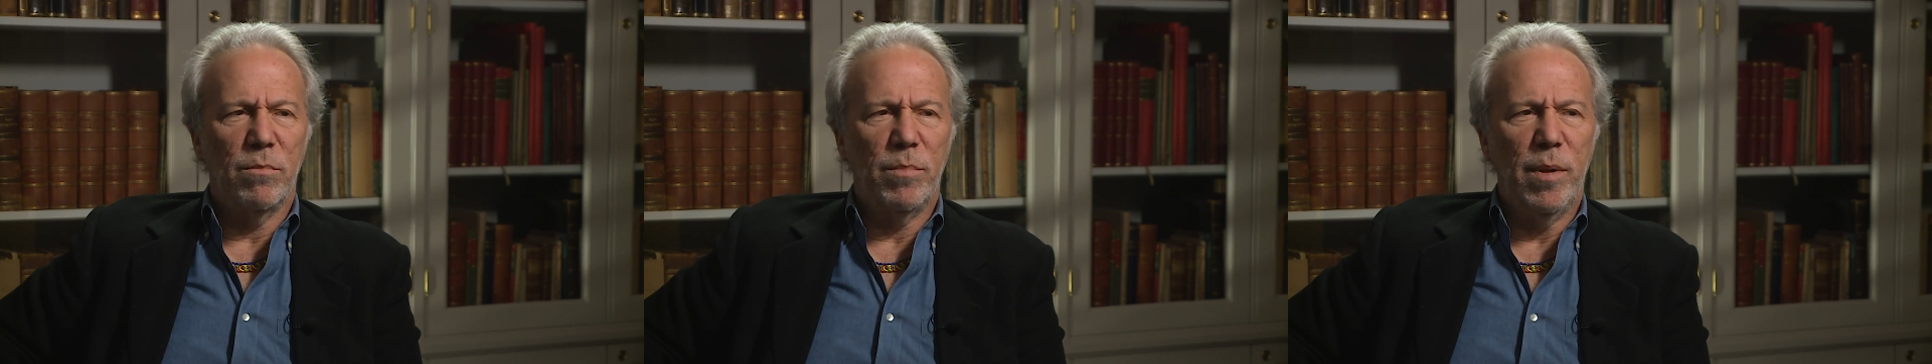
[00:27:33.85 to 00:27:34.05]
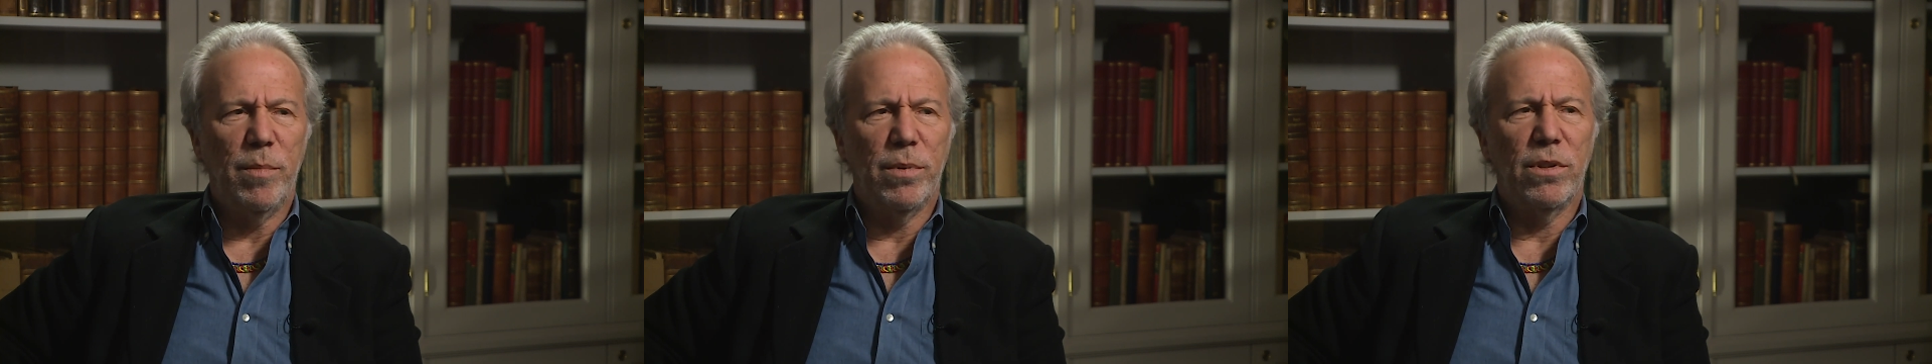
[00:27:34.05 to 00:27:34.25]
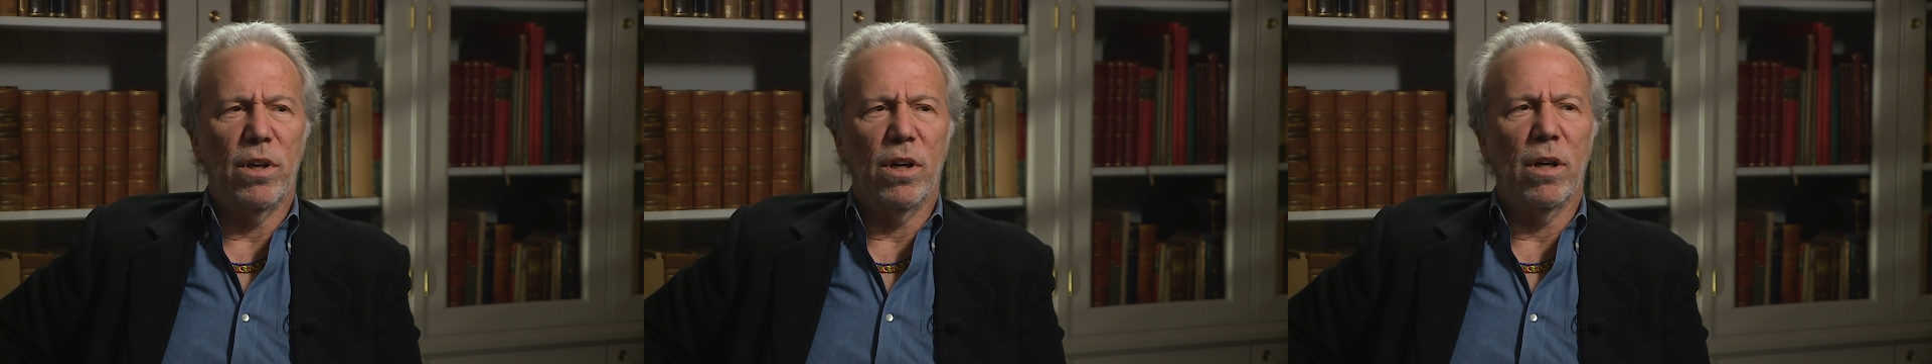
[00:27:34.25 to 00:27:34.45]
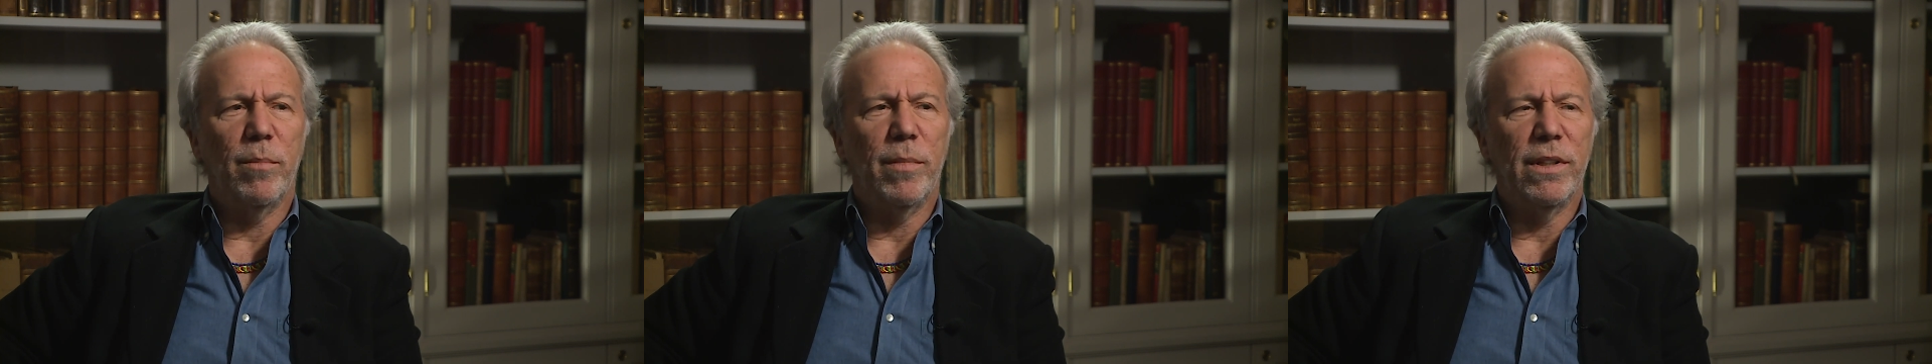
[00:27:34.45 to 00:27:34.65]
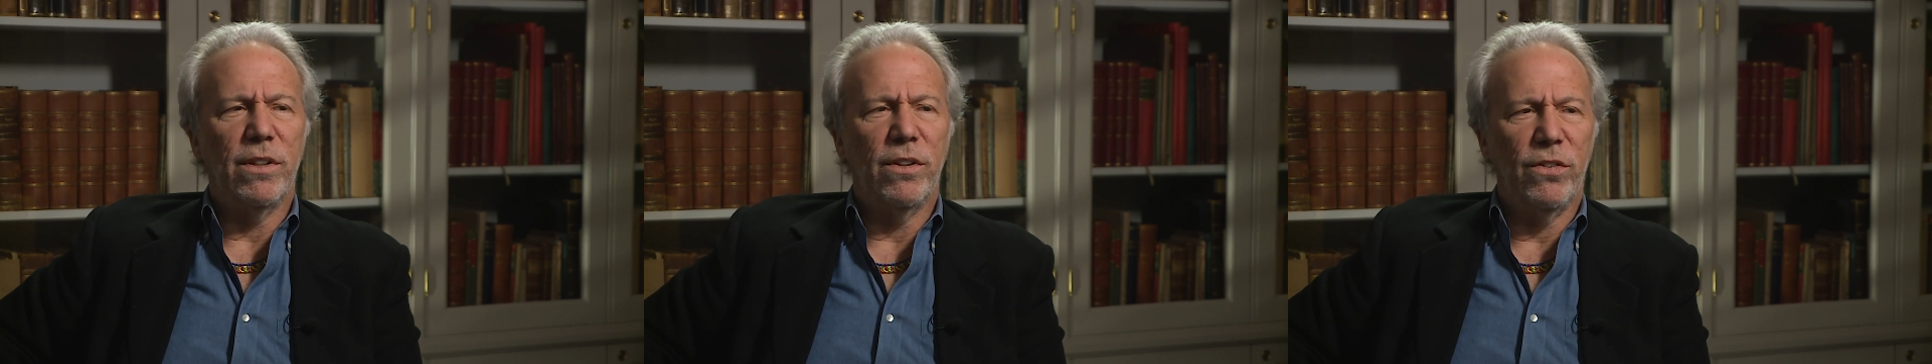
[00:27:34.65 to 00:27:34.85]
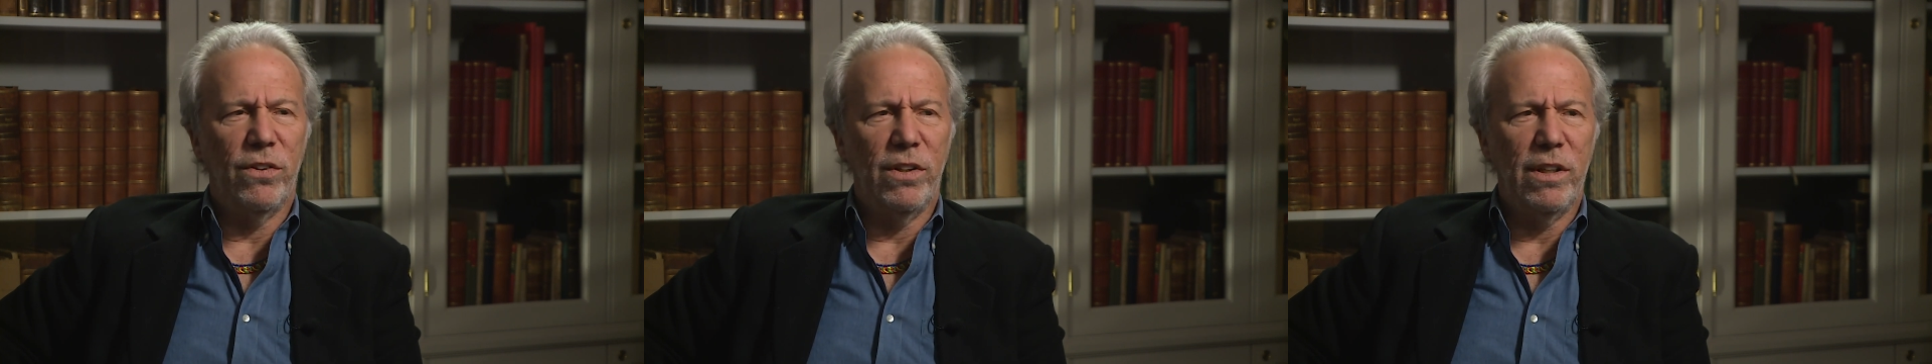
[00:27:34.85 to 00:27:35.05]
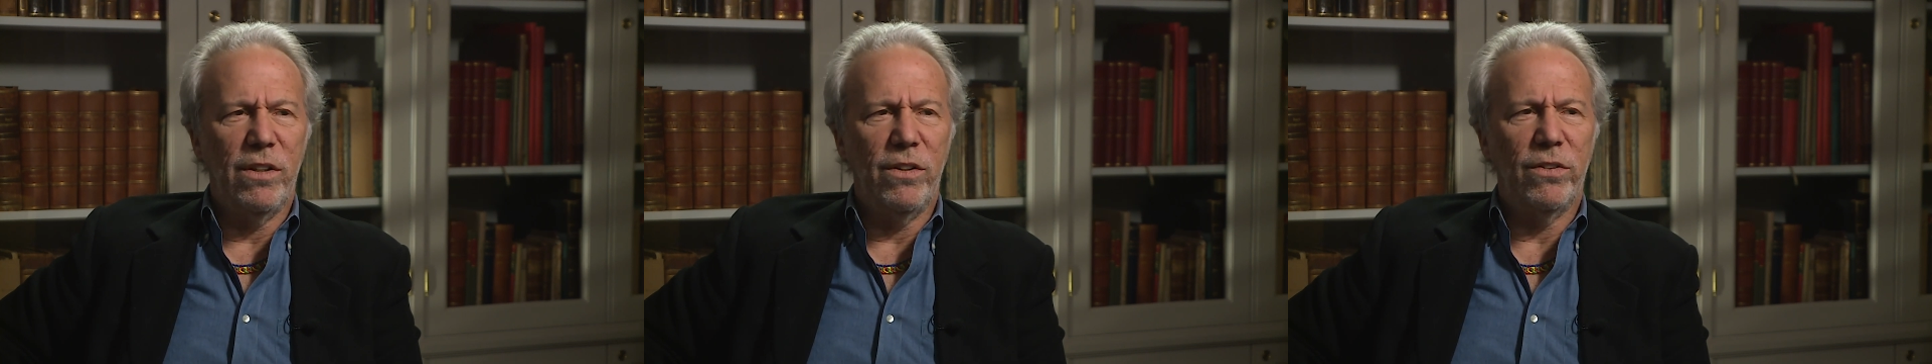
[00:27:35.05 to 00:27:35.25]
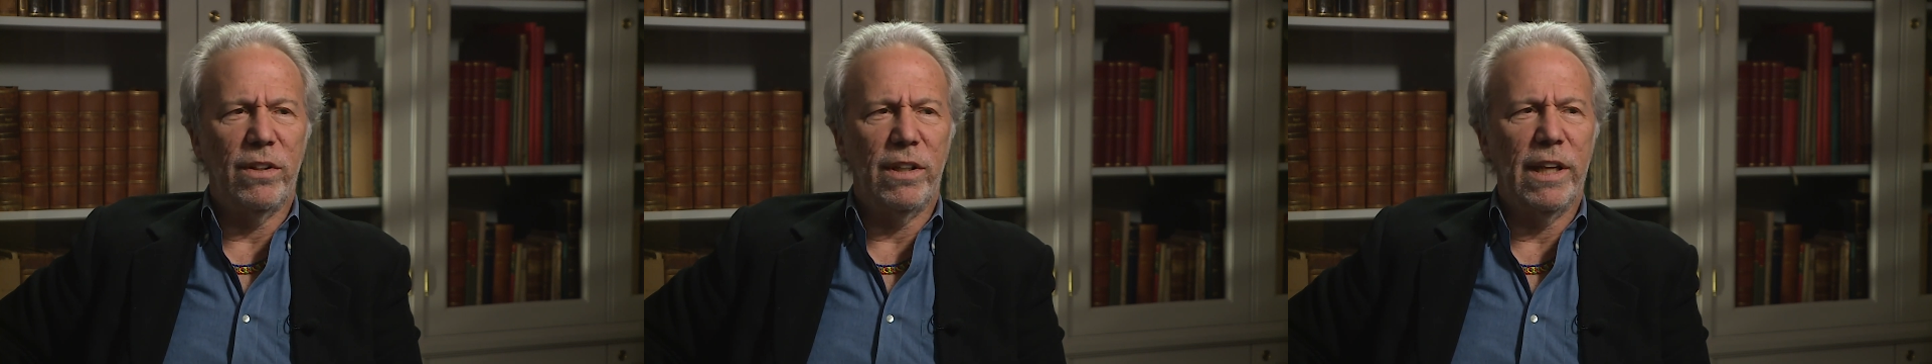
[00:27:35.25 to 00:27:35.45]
people talk about disease,